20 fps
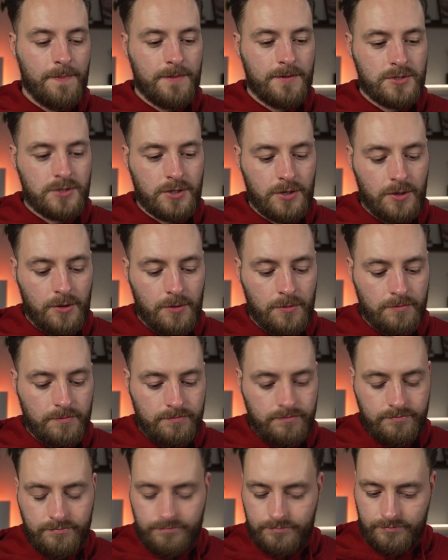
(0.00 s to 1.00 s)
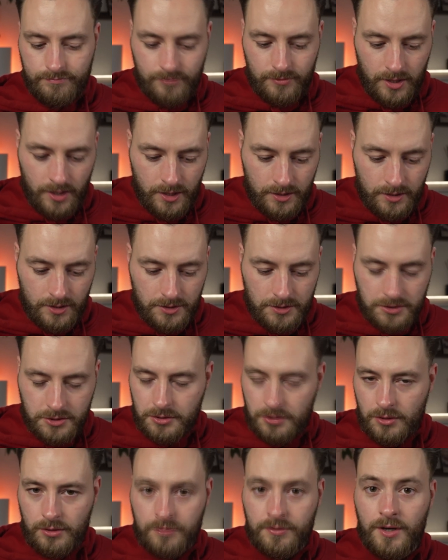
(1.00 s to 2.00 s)
So, in this
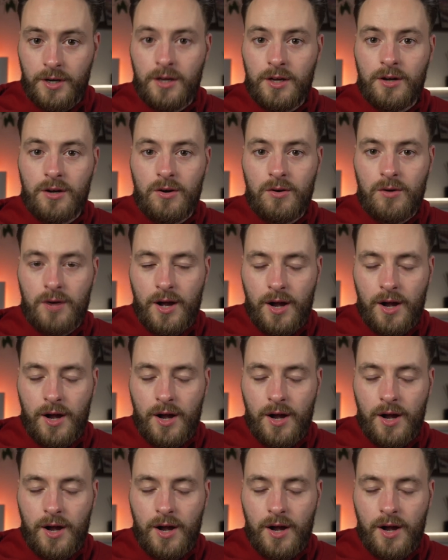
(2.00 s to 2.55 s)
short video,